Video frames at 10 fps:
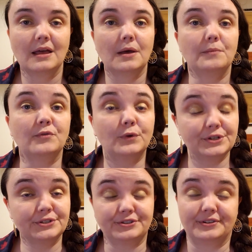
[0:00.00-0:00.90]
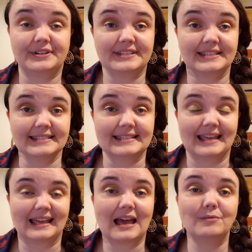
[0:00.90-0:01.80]
Before social distancing,
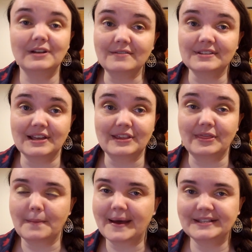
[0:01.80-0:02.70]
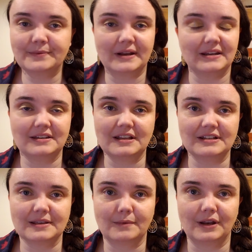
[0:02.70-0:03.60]
I would have said that the best way to teach
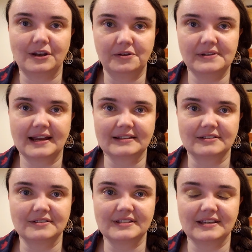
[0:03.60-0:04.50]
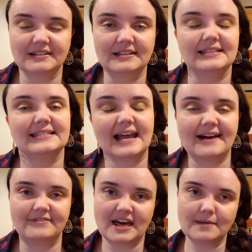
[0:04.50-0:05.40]
someone a new technical skill is to have
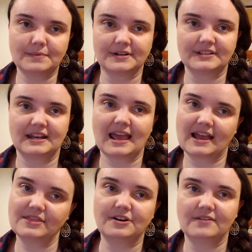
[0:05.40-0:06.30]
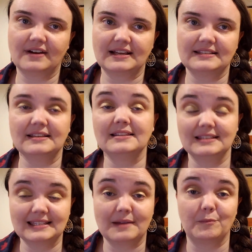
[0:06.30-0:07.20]
that person and their device in the
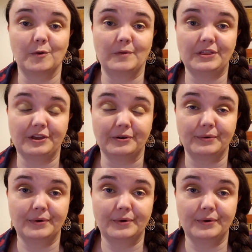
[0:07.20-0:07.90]
same room with you.